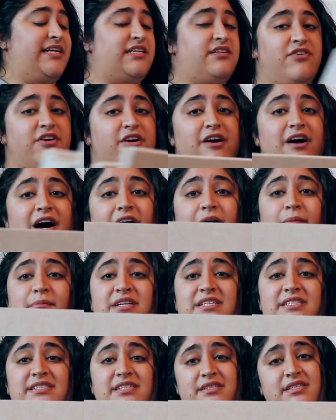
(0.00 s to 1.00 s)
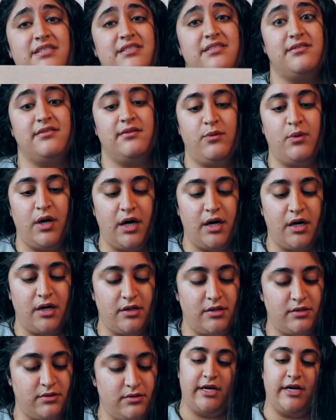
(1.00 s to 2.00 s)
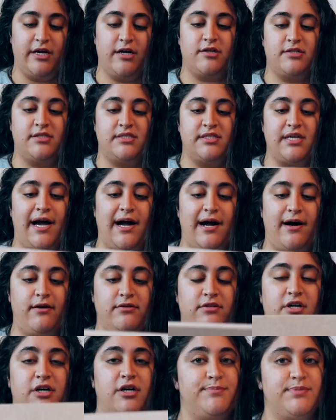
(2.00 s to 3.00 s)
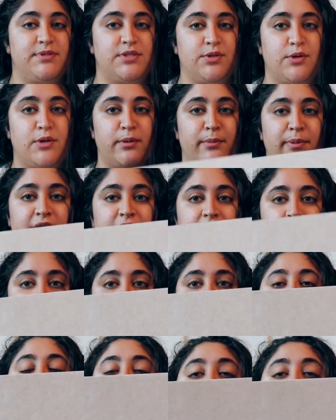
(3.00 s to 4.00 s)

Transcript: need to figure out how I'm gonna stick these to the wall. They're sound absorbing.